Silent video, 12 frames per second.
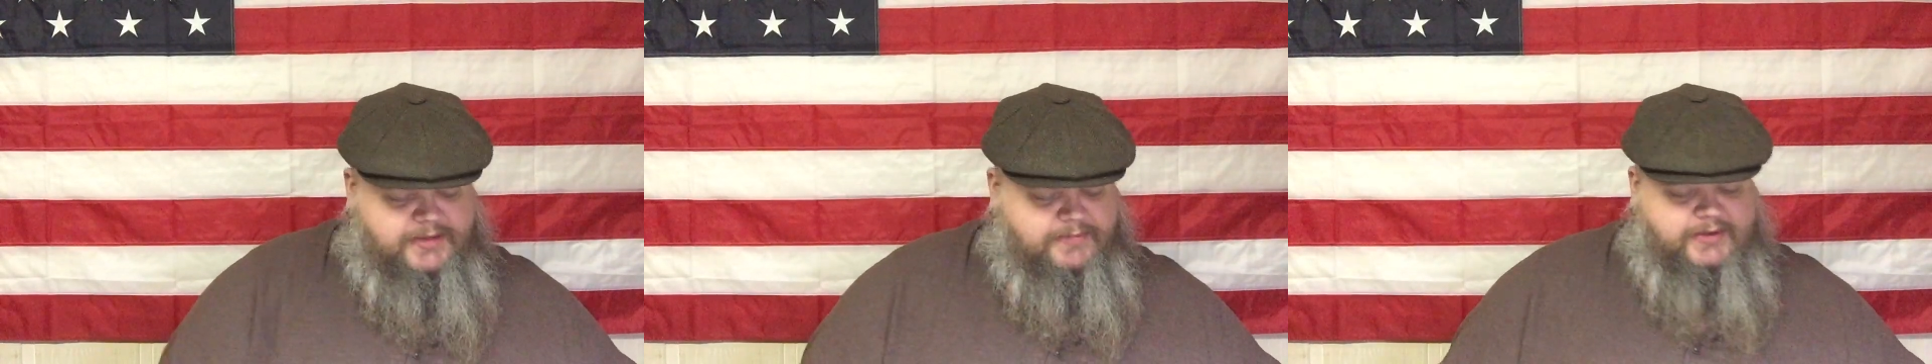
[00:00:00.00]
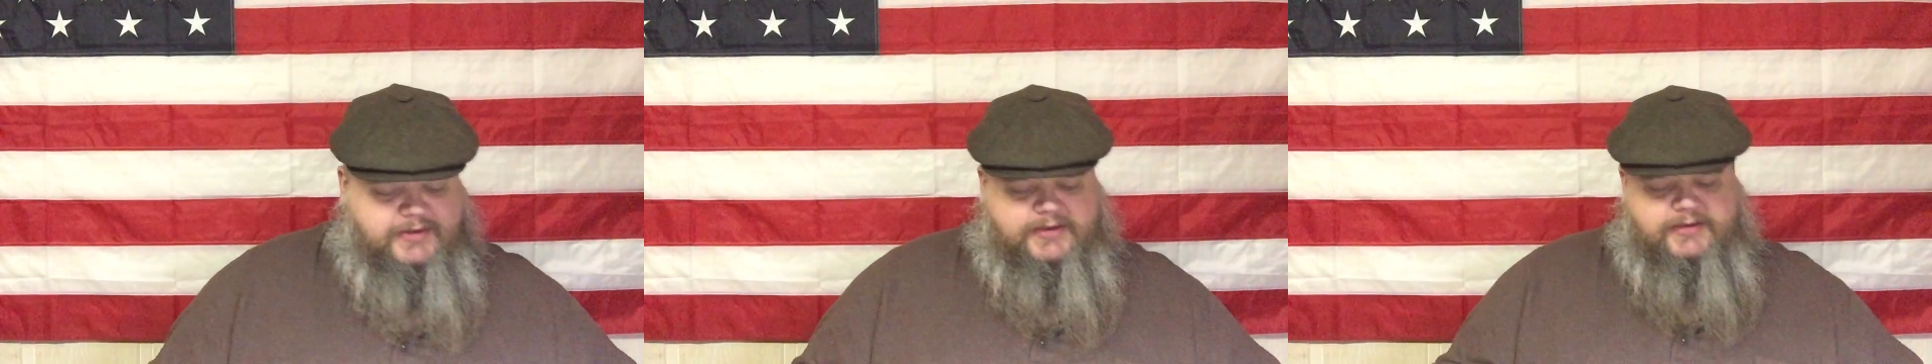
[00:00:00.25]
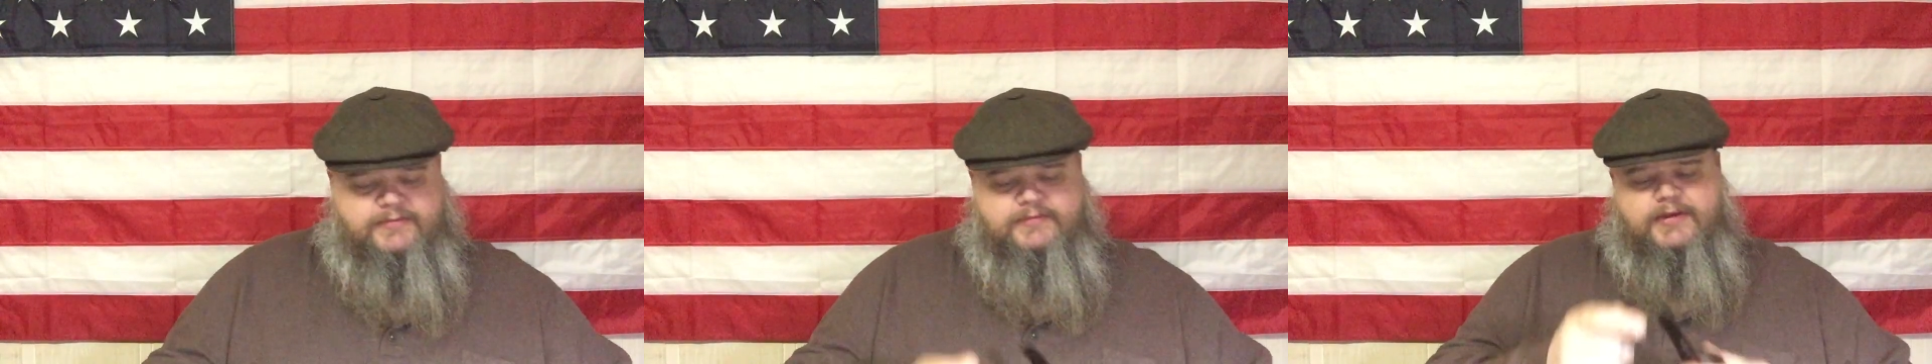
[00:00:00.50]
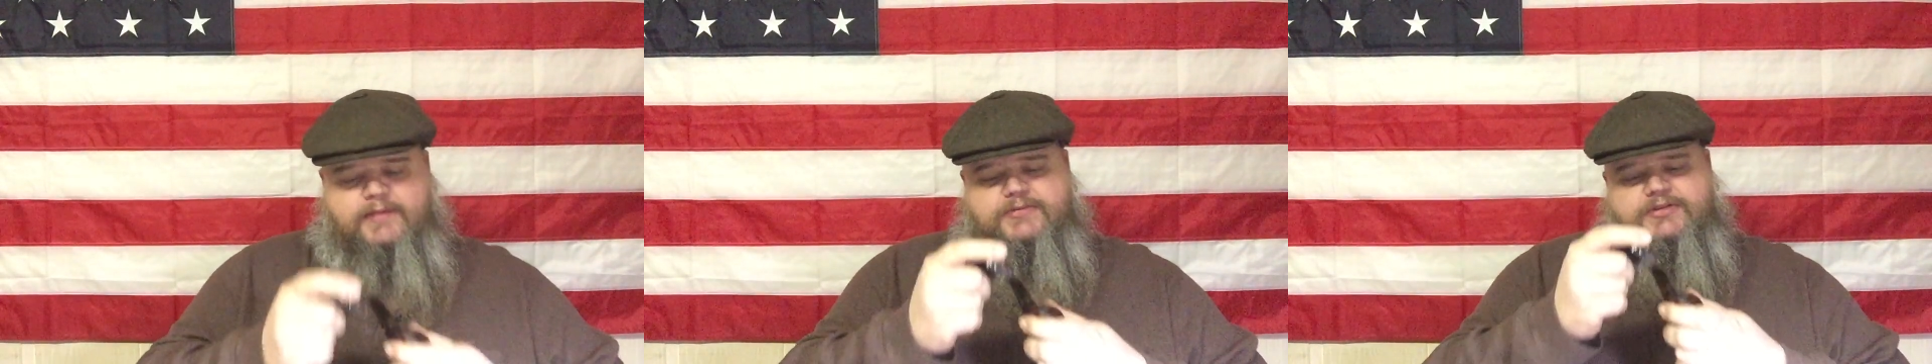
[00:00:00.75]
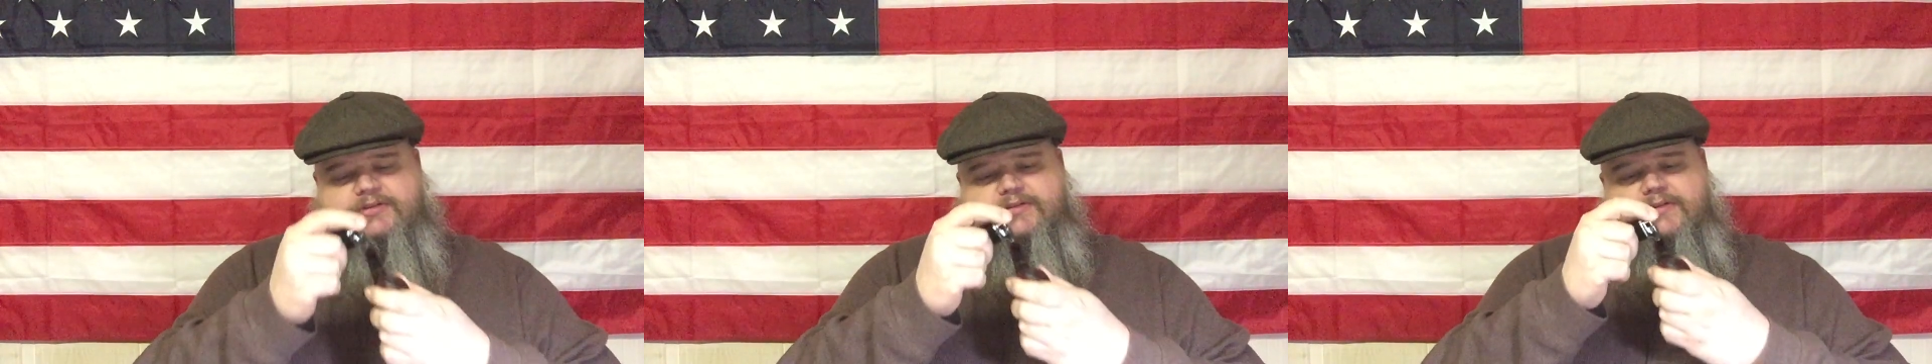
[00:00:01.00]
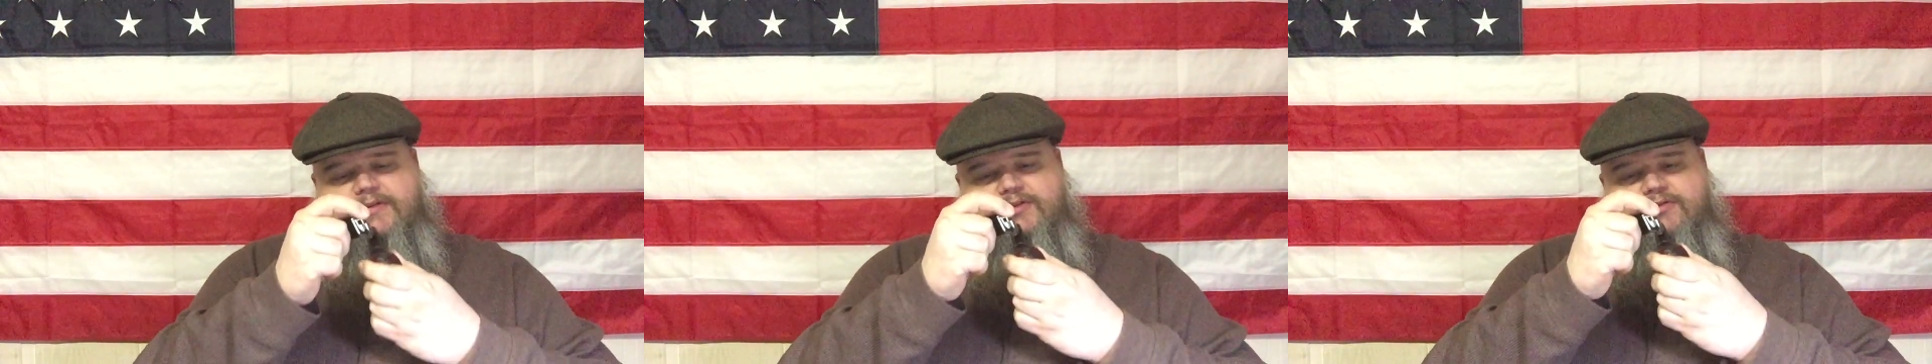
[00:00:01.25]
but no, I'm
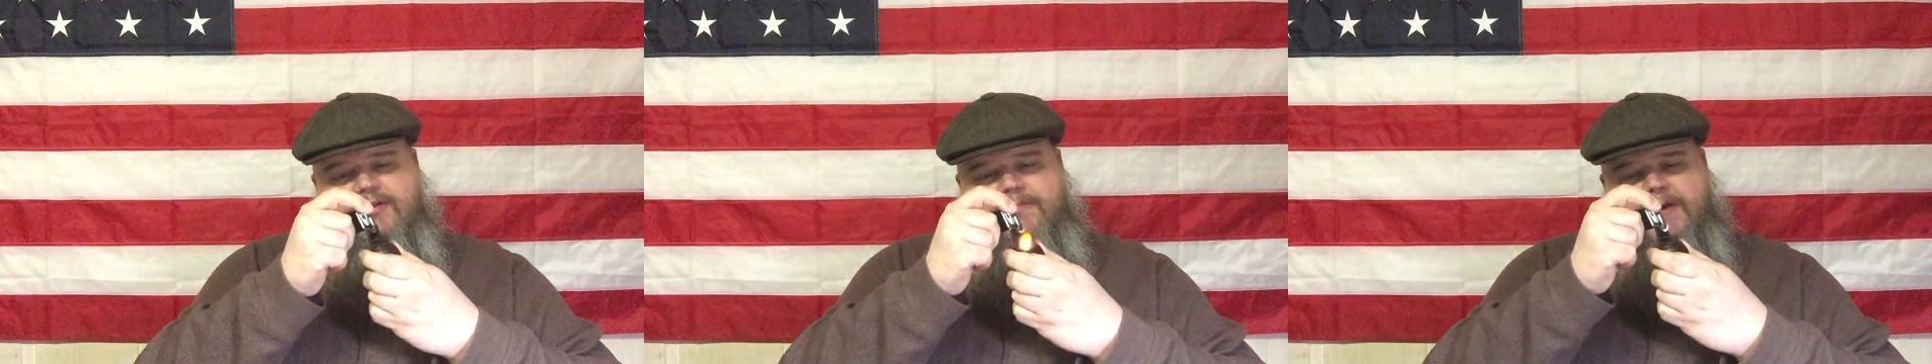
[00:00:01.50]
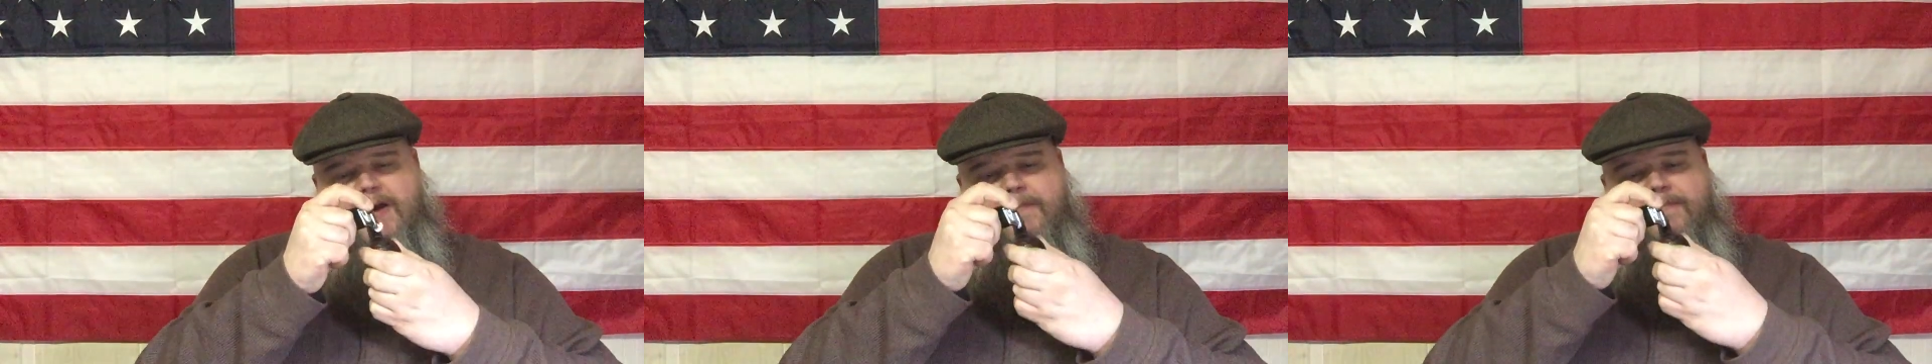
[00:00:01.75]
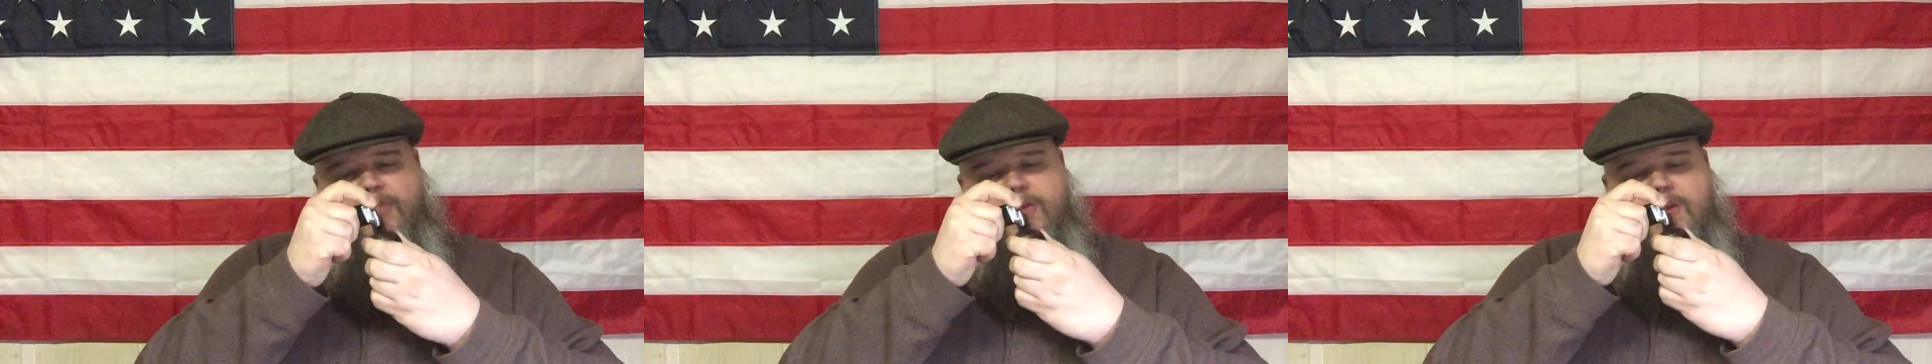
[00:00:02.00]
just enjoying a pipe.